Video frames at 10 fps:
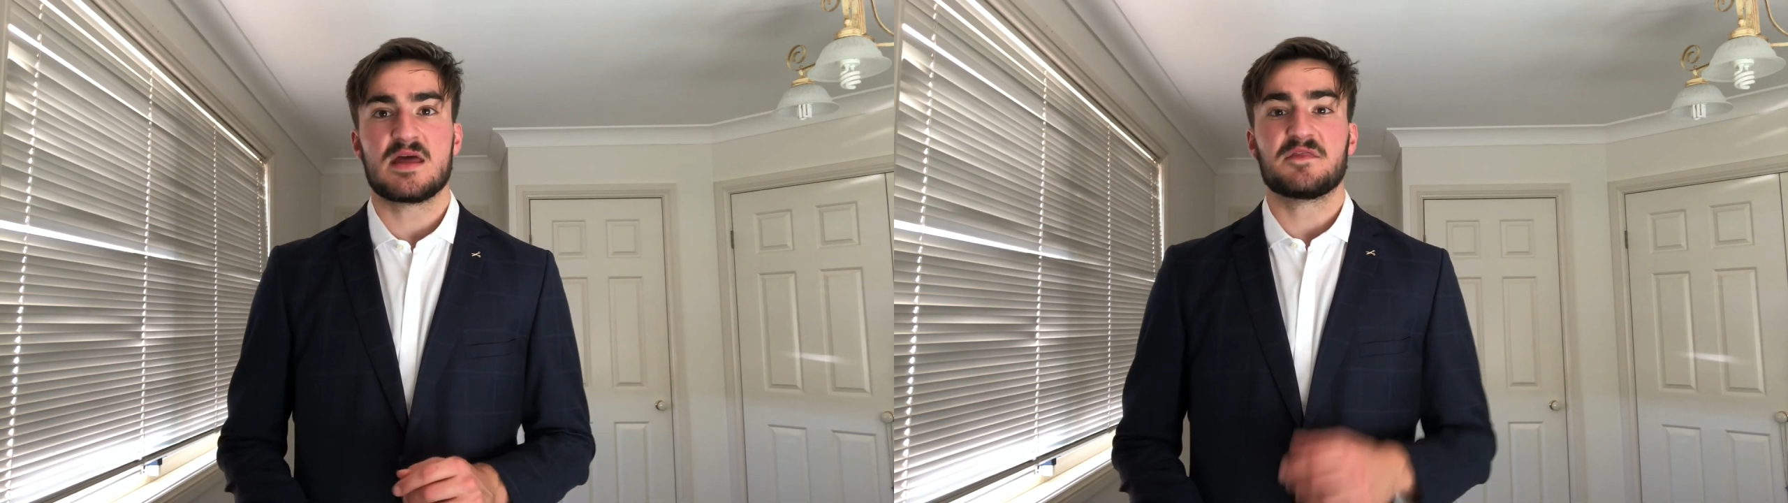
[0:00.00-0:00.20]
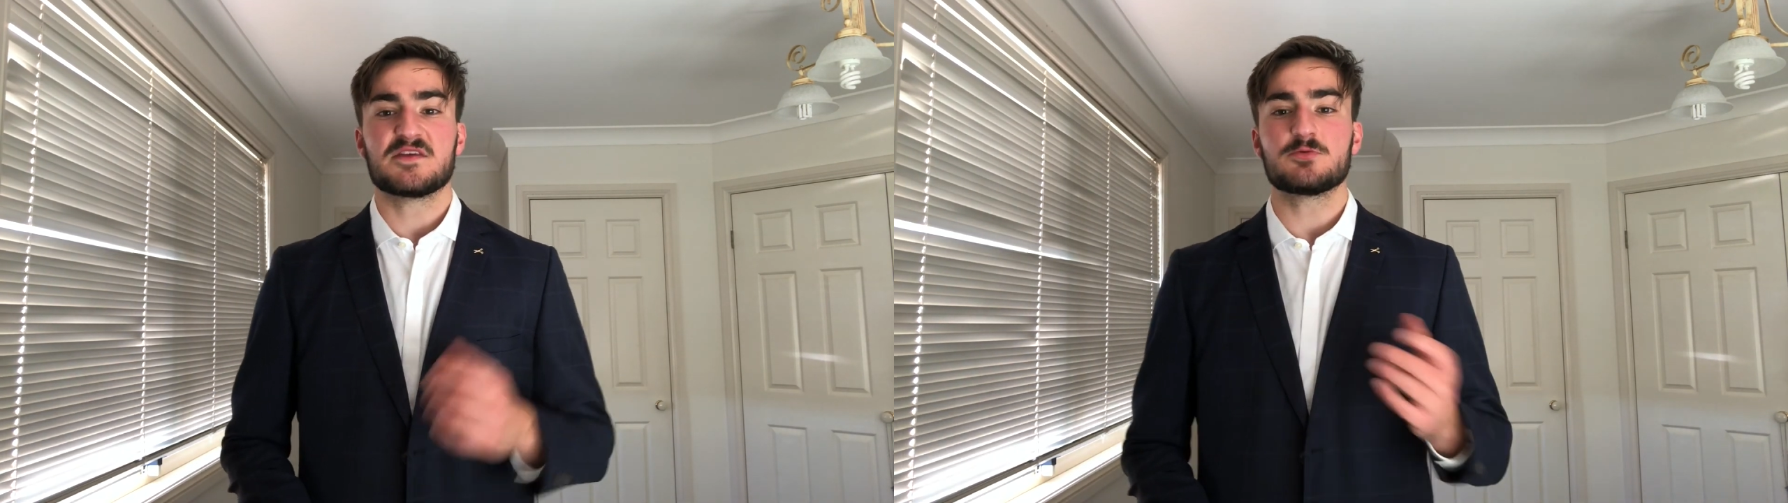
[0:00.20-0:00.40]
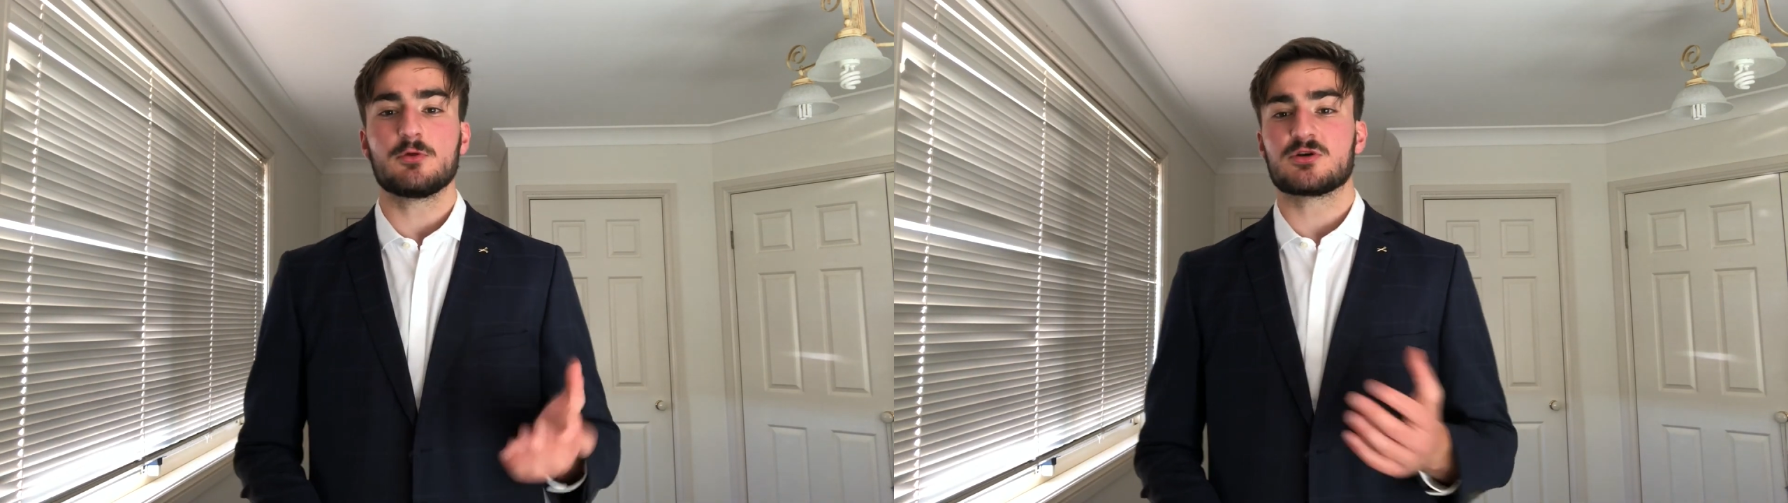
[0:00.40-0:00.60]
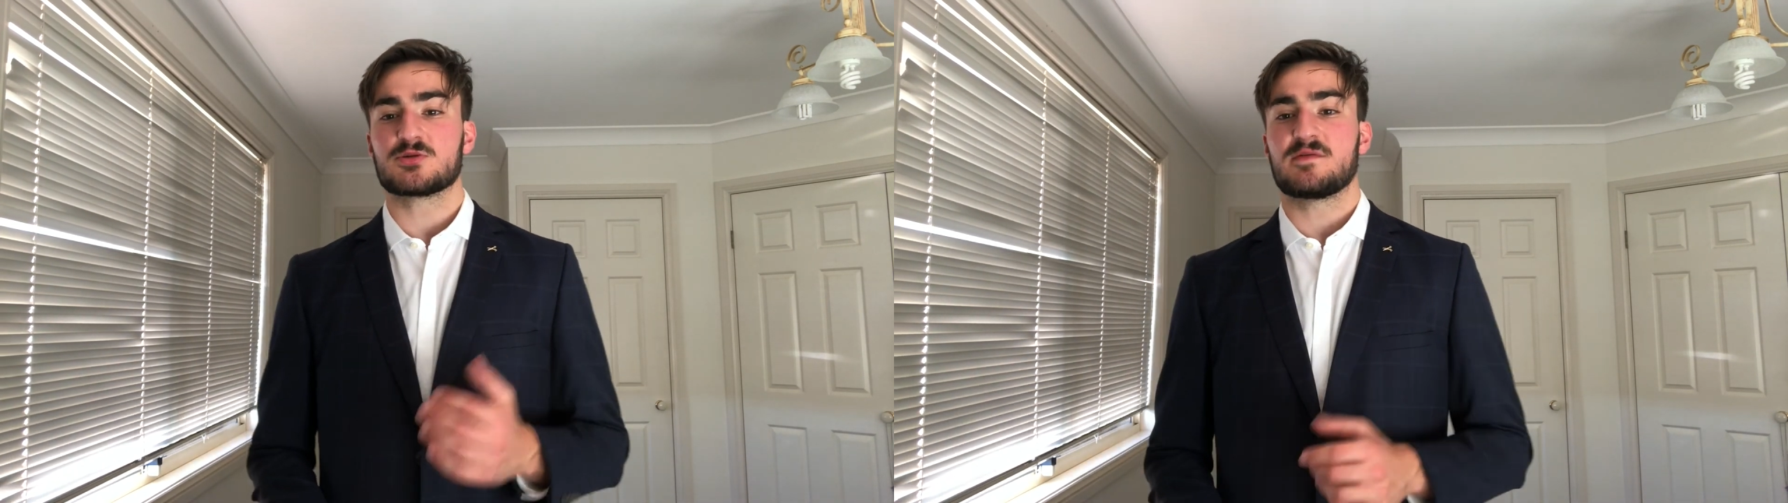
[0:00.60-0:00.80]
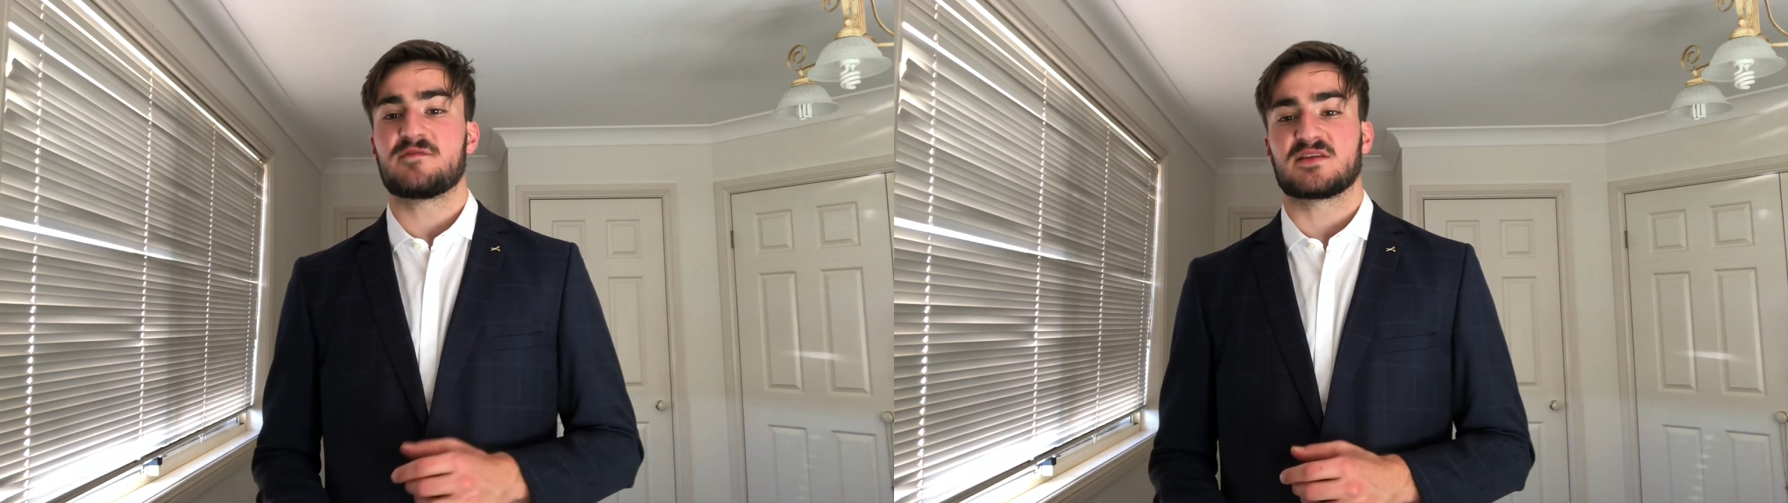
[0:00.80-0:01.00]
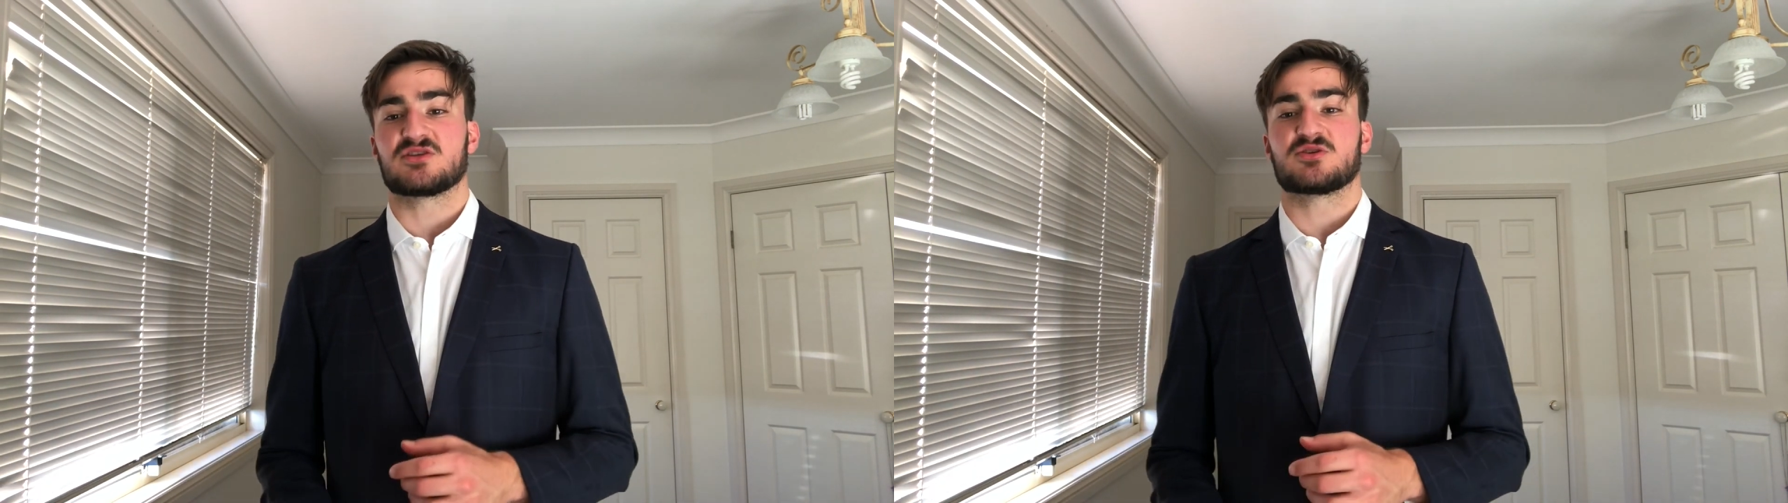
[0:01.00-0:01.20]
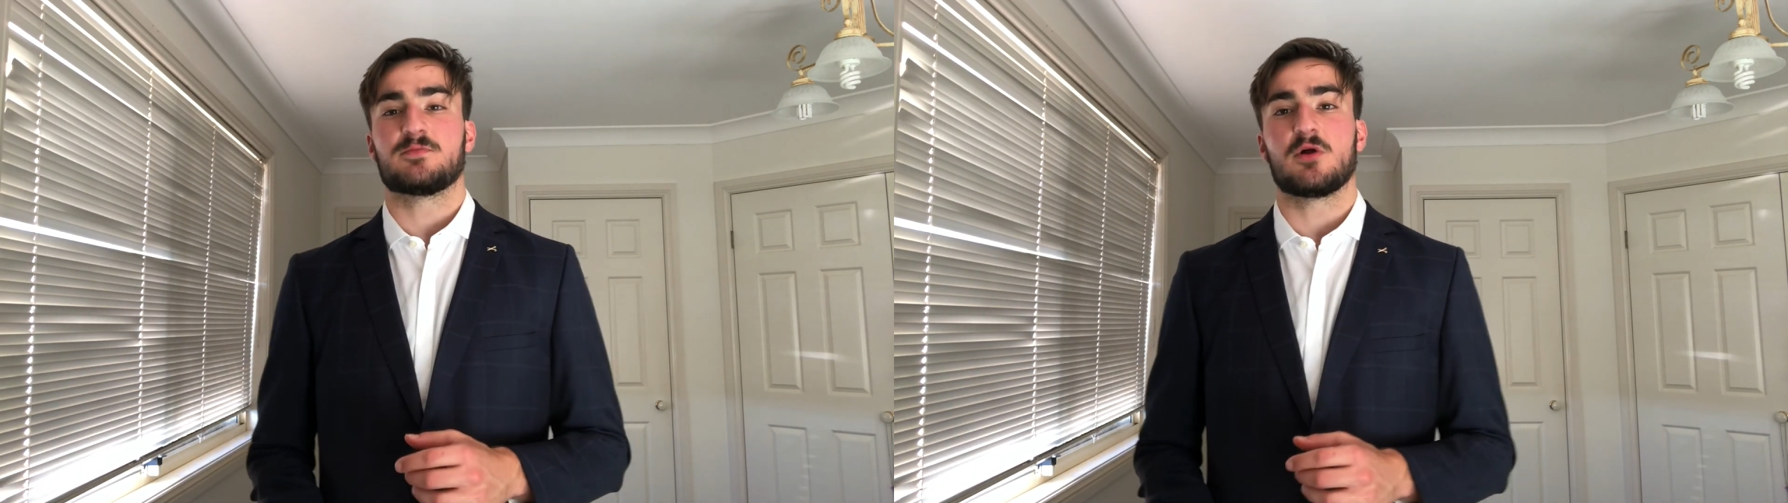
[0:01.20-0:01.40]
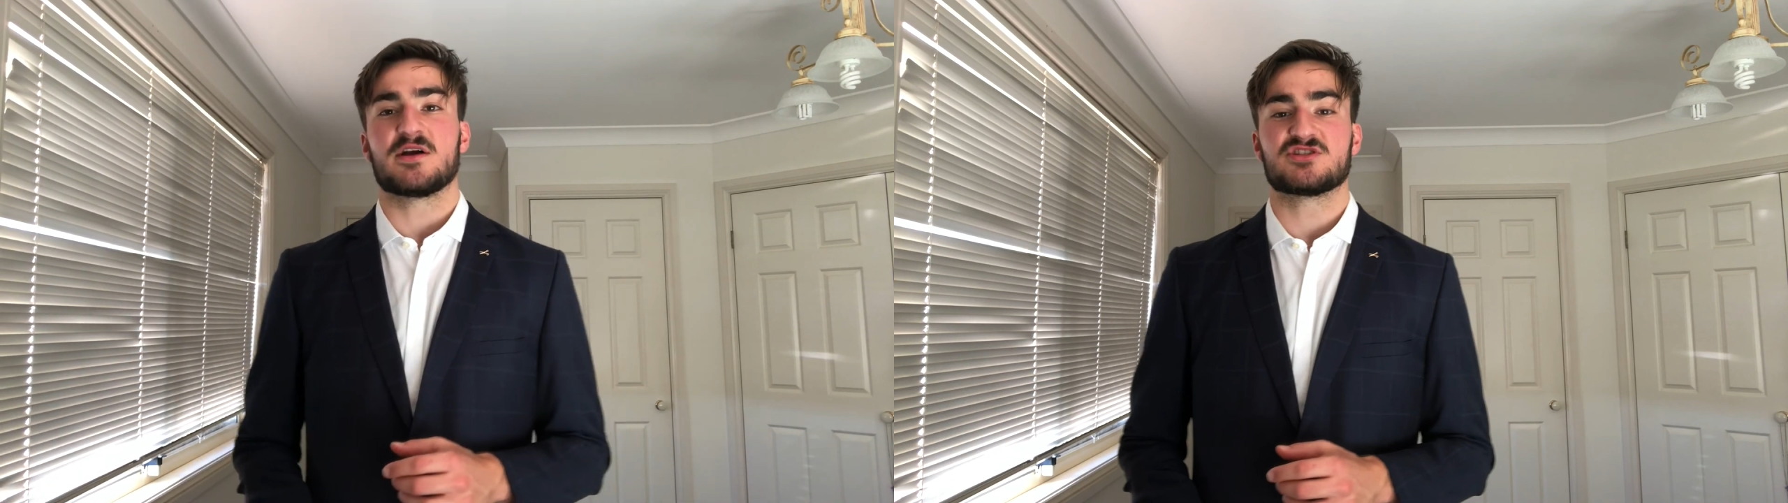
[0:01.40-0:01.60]
This will also affect the
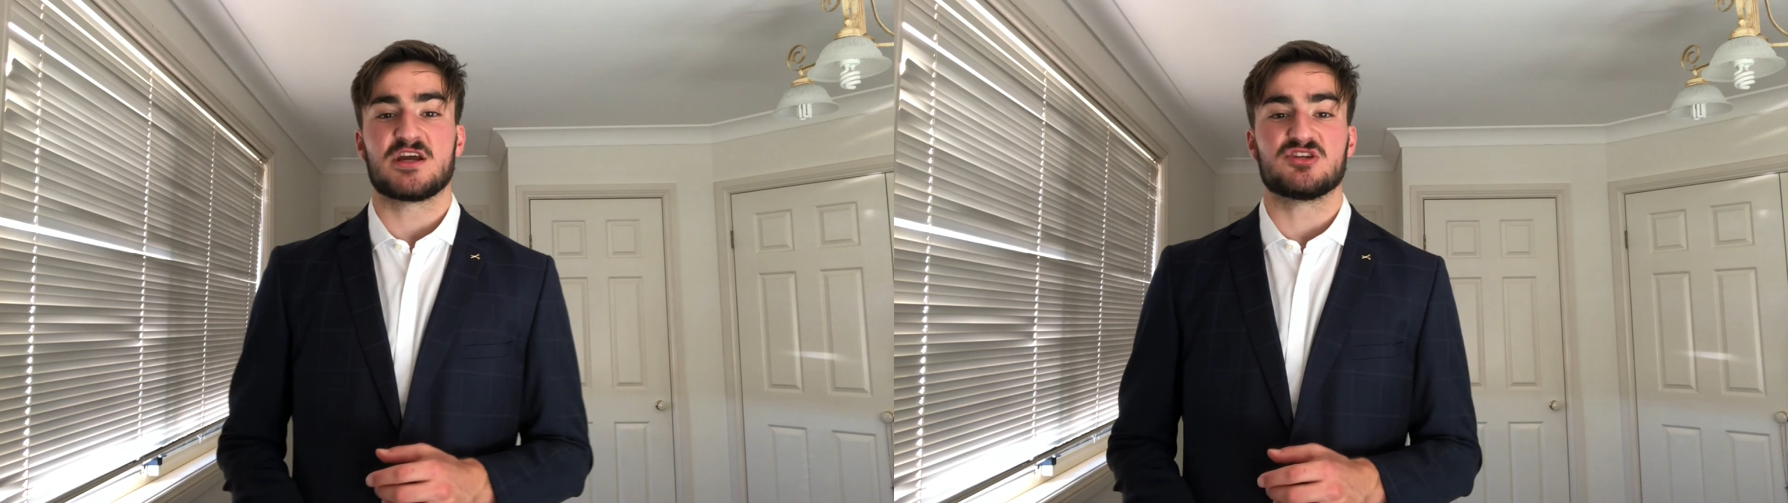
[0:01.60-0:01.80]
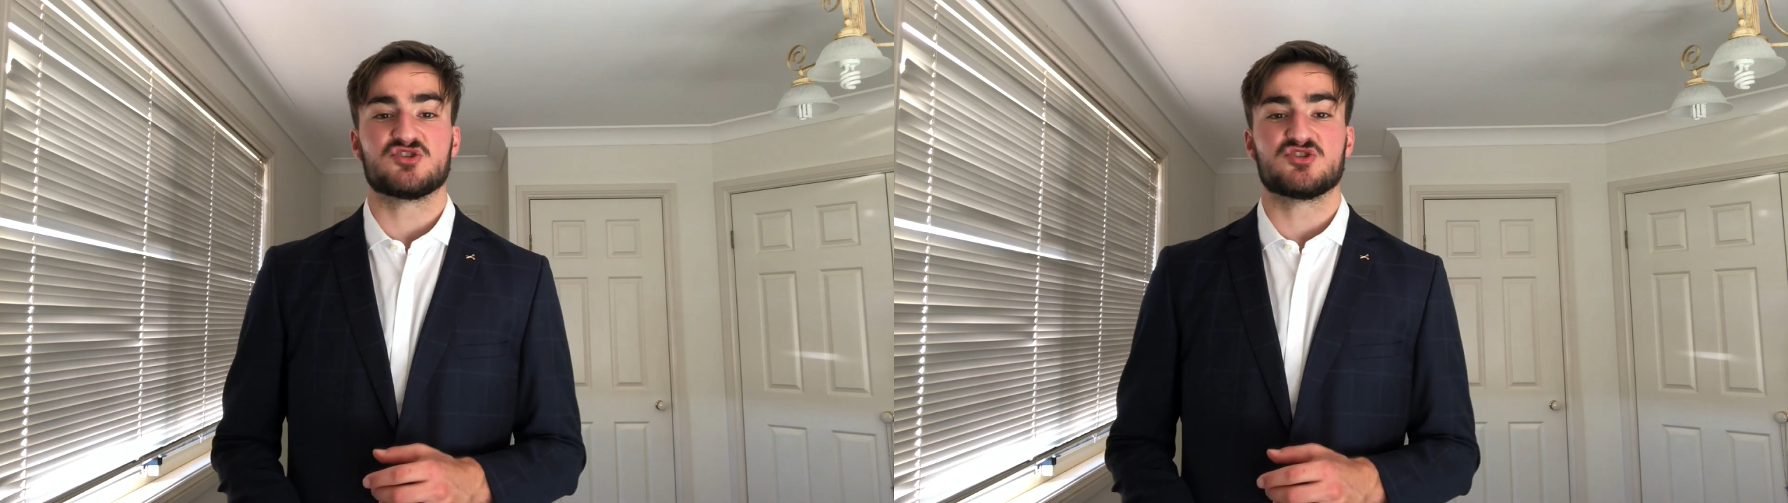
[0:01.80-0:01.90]
supply chain